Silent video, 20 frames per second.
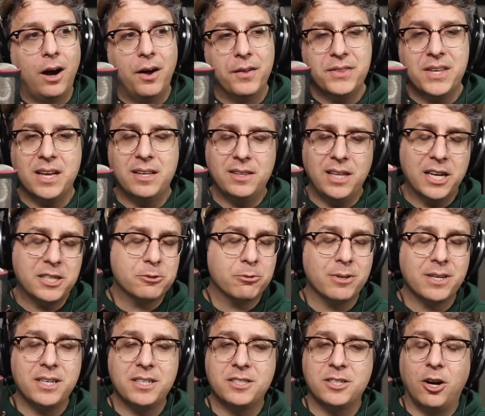On the
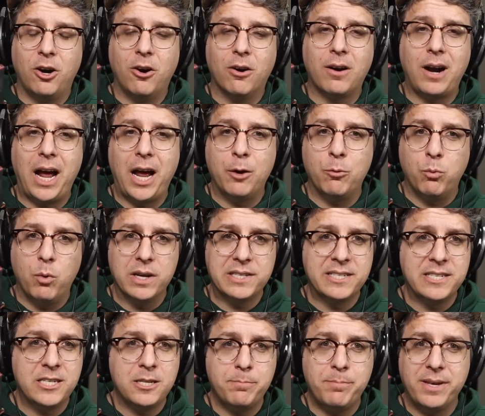electric guitar, I
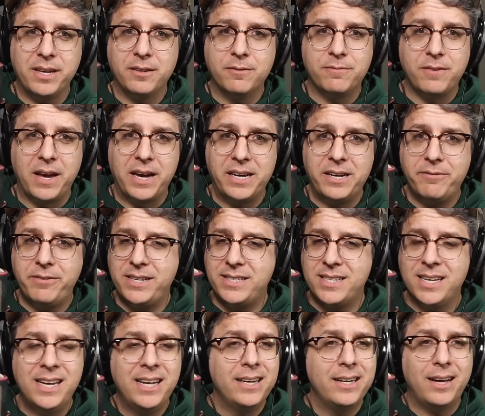wasn't a big fan of it.